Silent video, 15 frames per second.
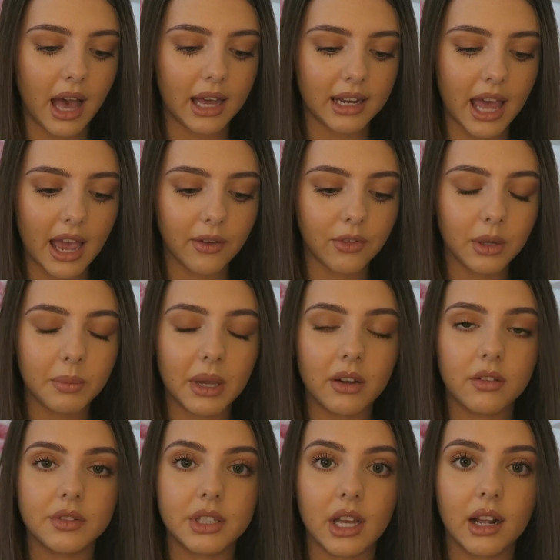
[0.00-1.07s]
And every
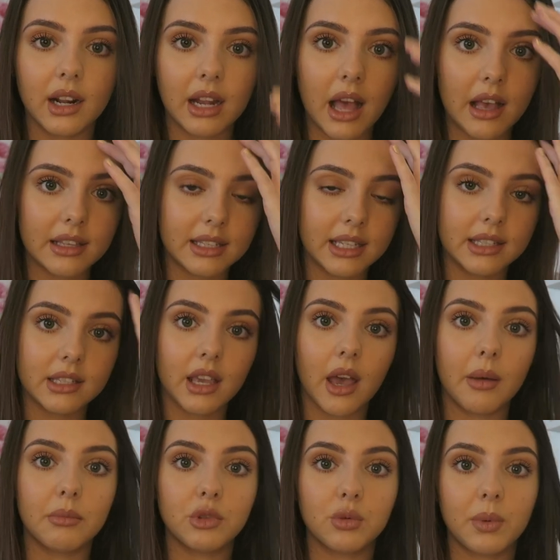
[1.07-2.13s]
pair of sunglasses
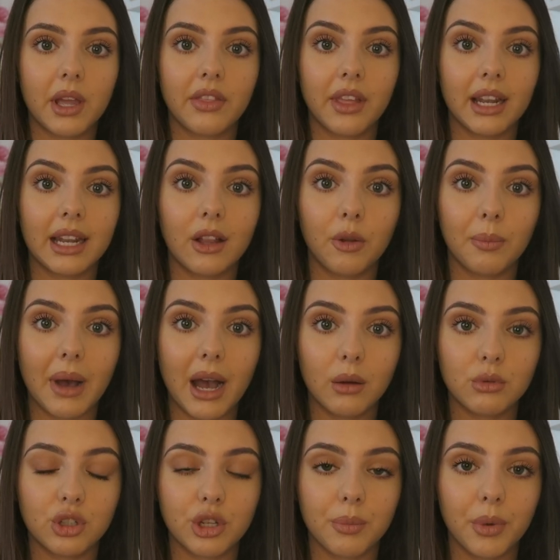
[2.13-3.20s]
comes with a little
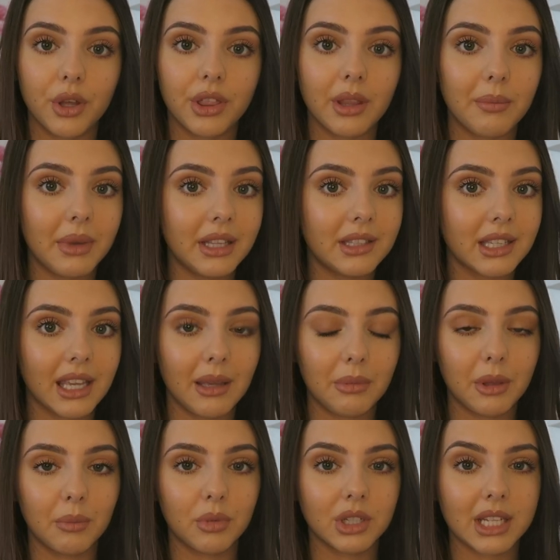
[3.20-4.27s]
pouch to put them in to
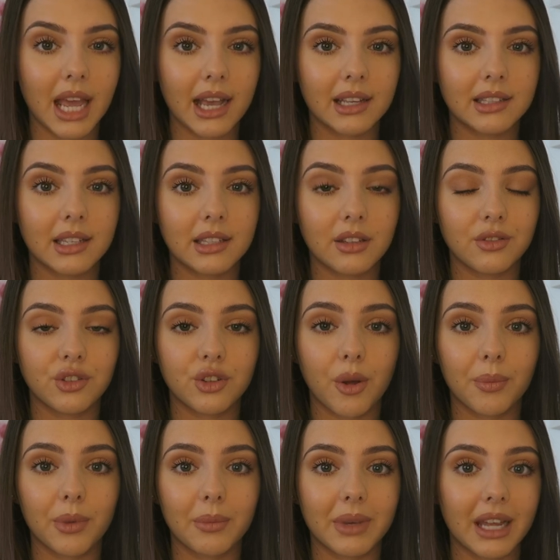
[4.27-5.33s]
keep them protected and
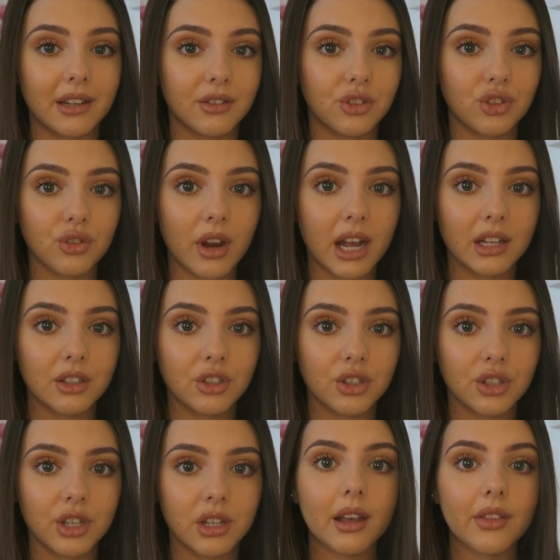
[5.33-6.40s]
stop them getting
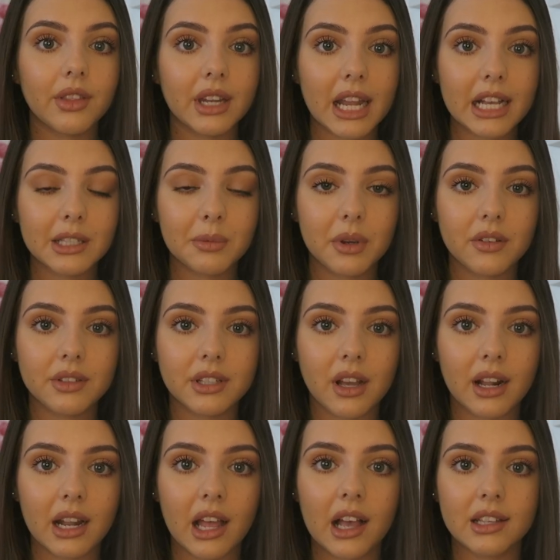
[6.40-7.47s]
scratched. The next pair of
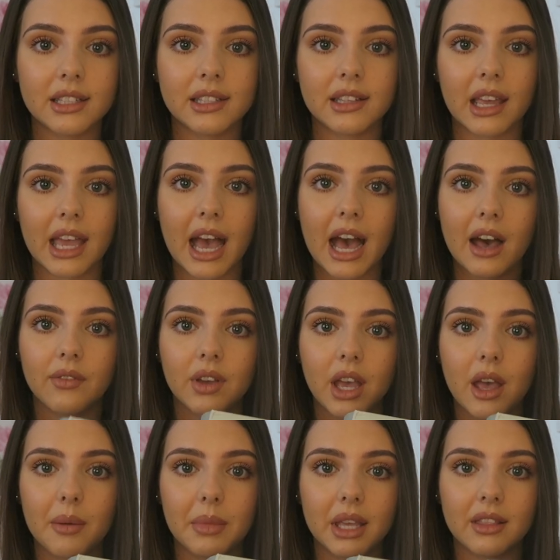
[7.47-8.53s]
sunglasses I have
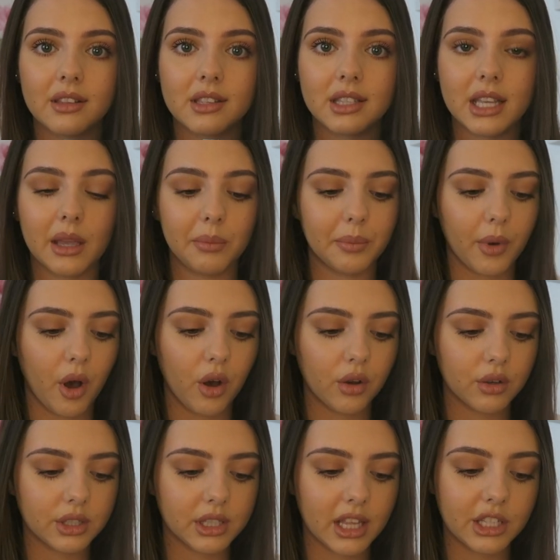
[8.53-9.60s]
come in the same
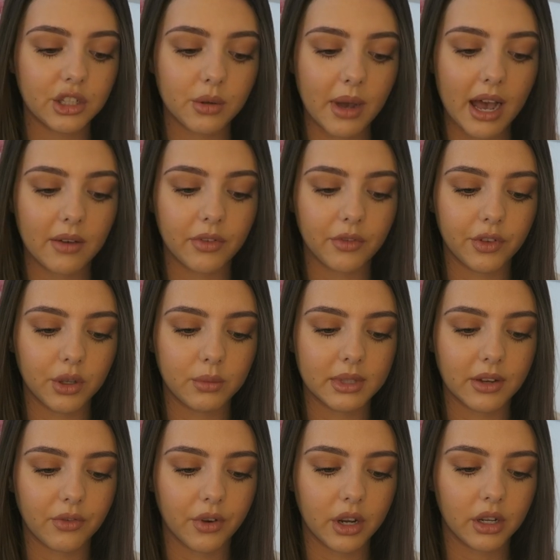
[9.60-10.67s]
box. They do have a few
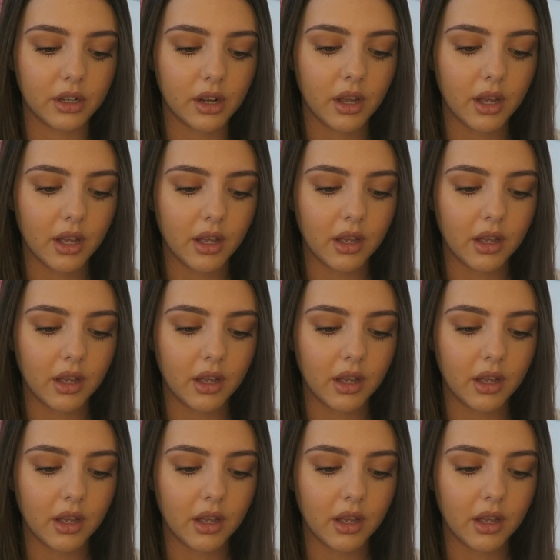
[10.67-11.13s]
different